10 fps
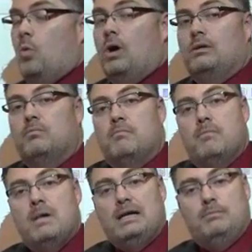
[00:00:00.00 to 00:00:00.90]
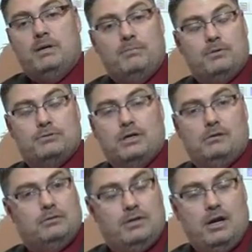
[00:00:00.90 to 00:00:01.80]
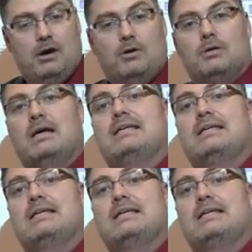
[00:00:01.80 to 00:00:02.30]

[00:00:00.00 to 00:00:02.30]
What many people don't know